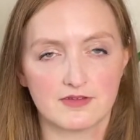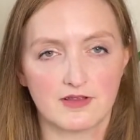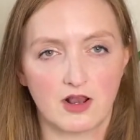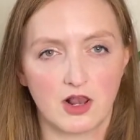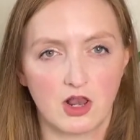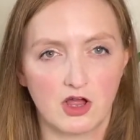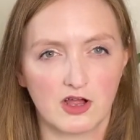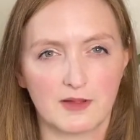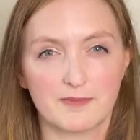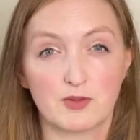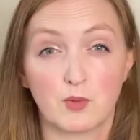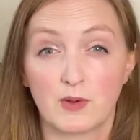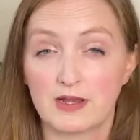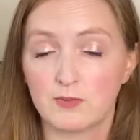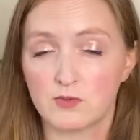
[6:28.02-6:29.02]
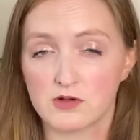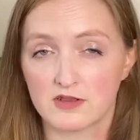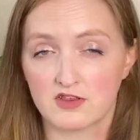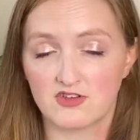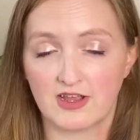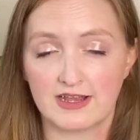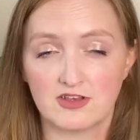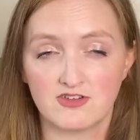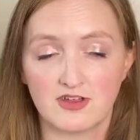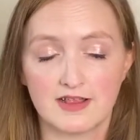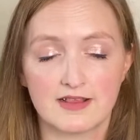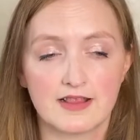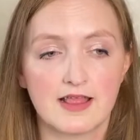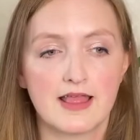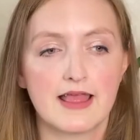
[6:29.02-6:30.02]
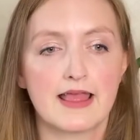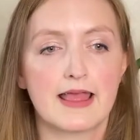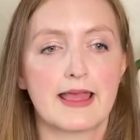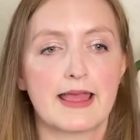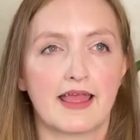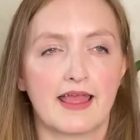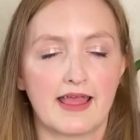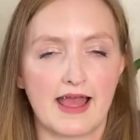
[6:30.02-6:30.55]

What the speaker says: longer between water changes, it